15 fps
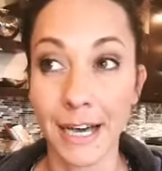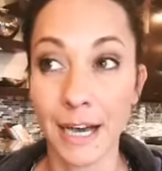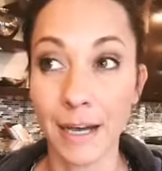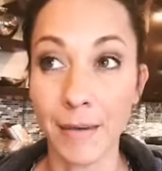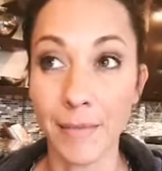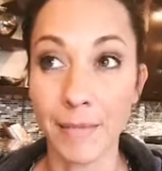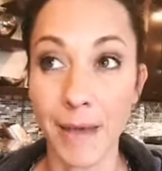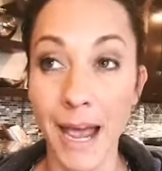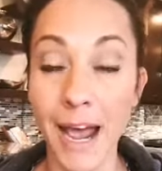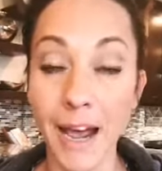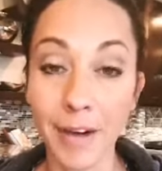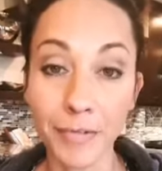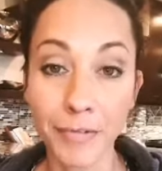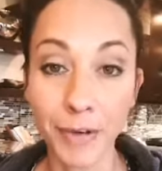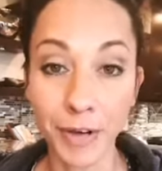I'm
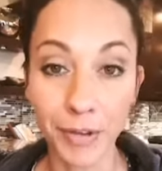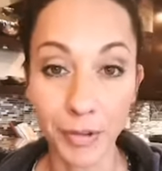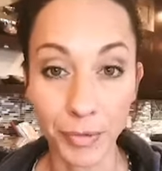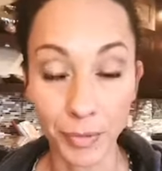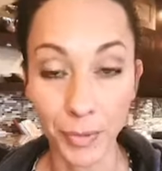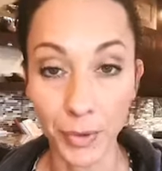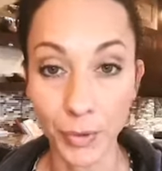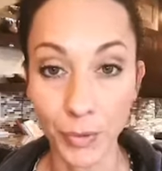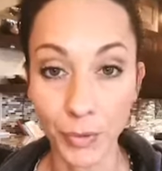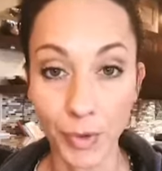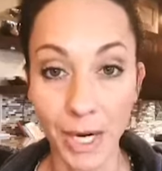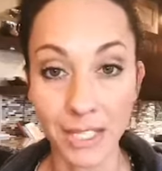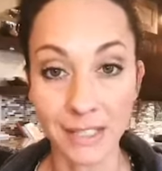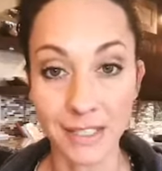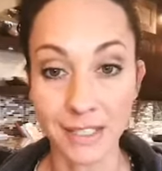halfway through
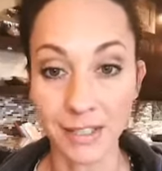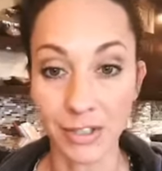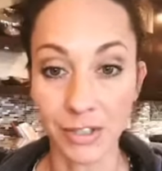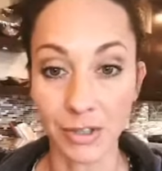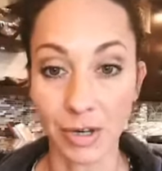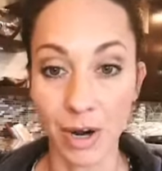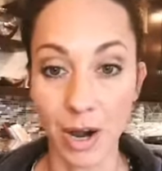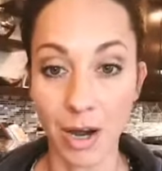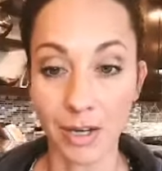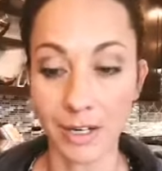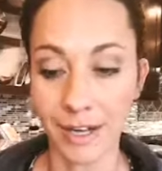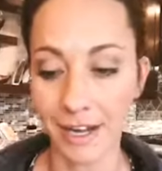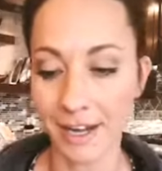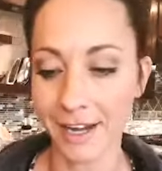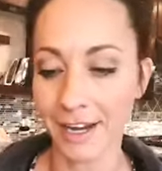Rising Strong
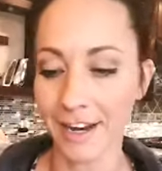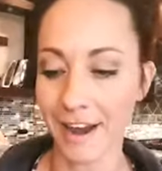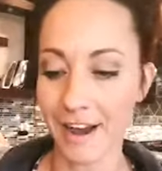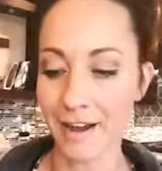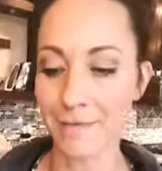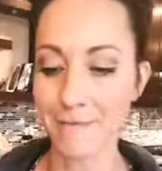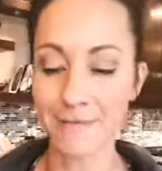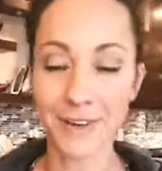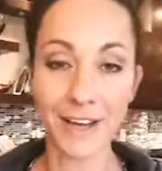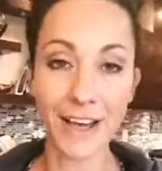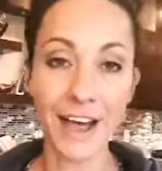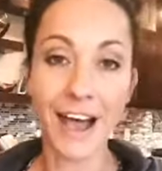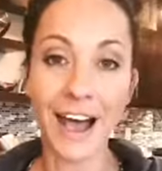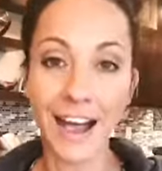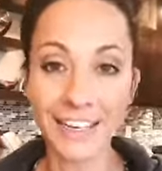and I'm
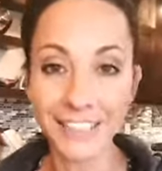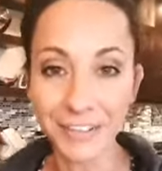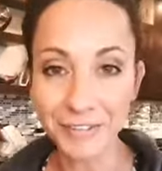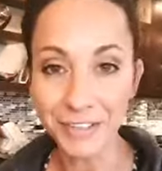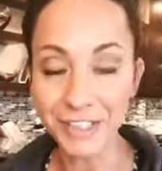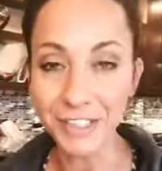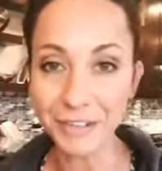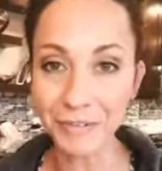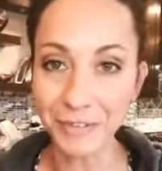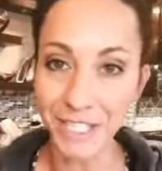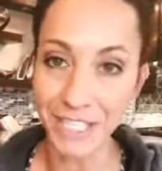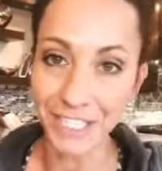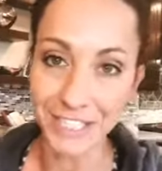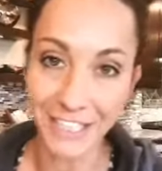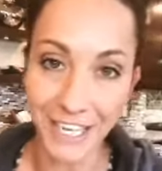I definitely
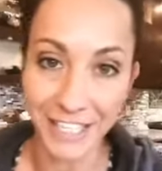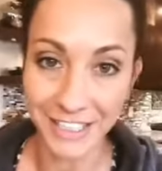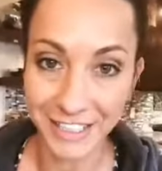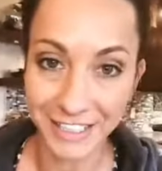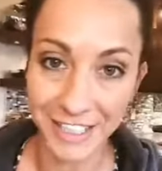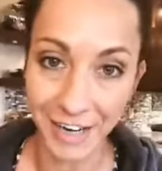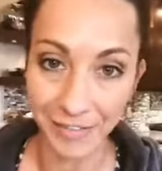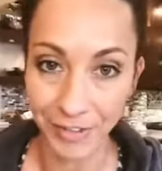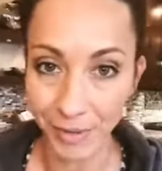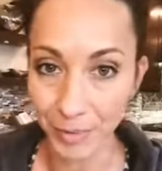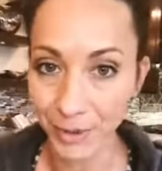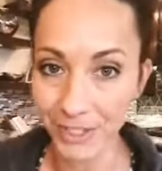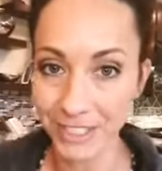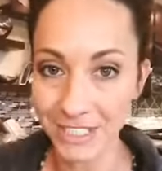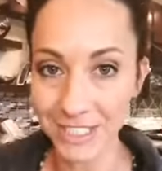read like several
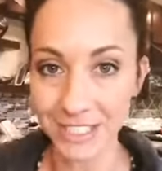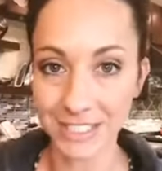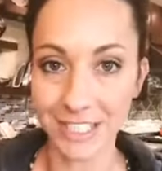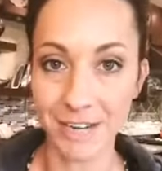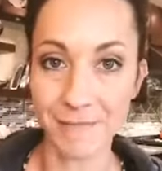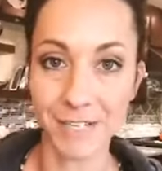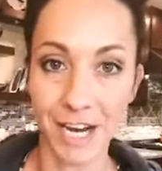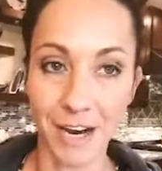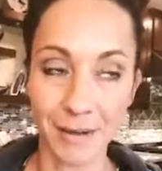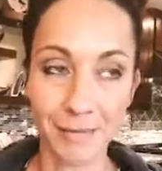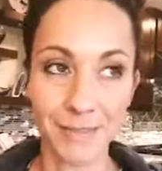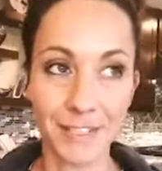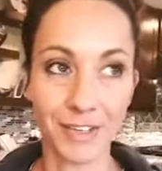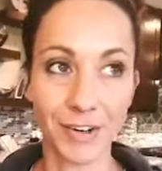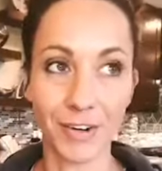books at the same
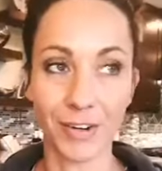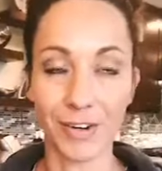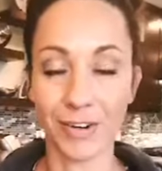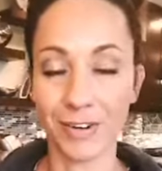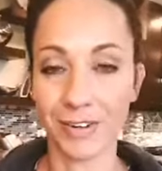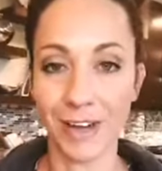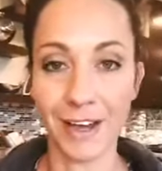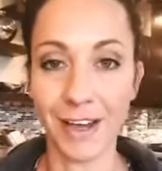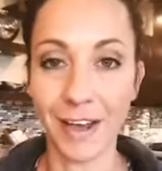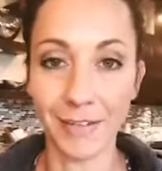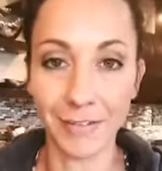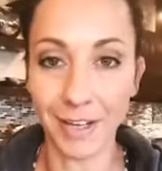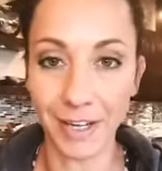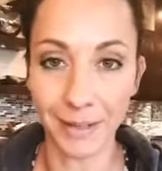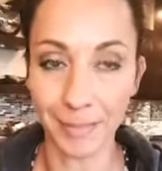time. So I
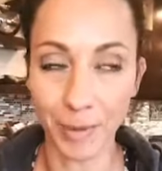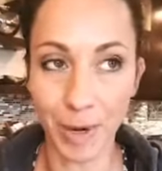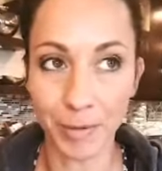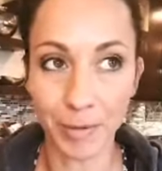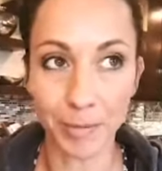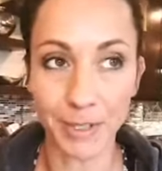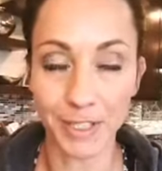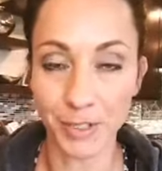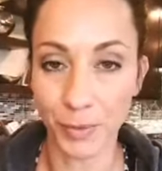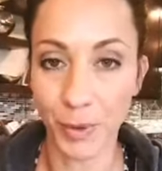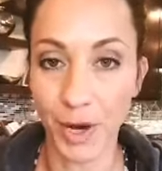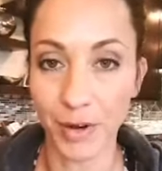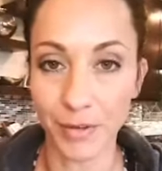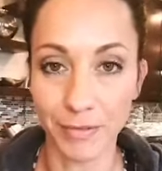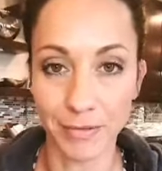have like probably
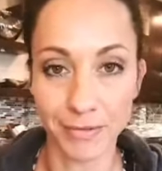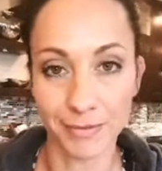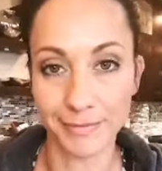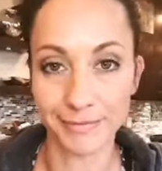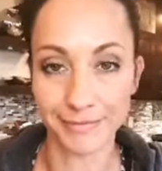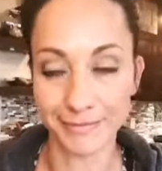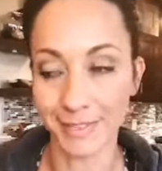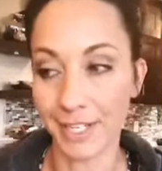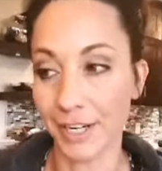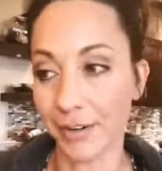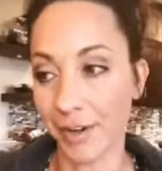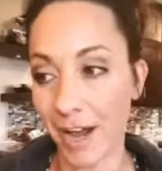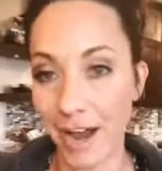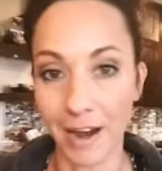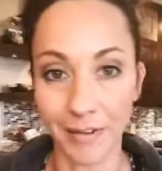12, you know,
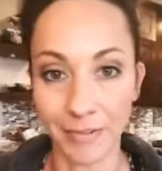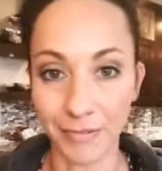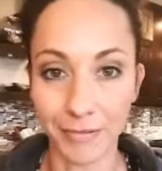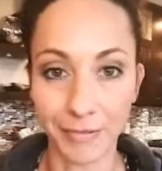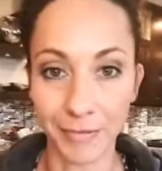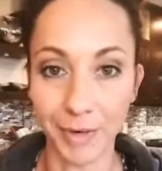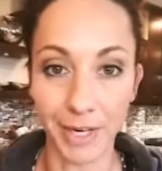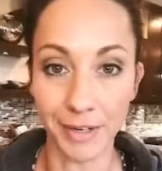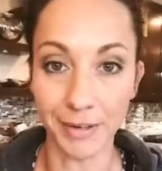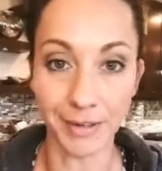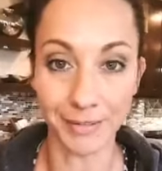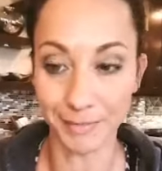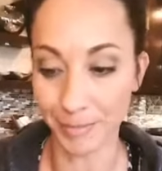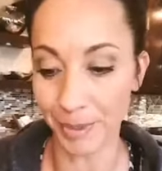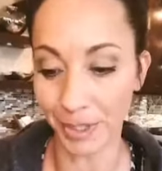half
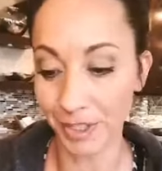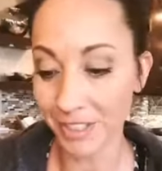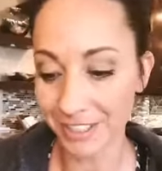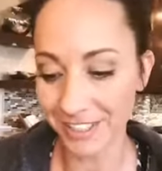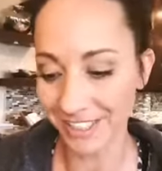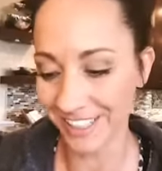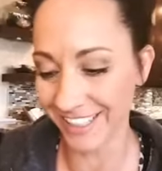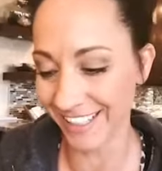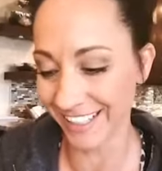written books.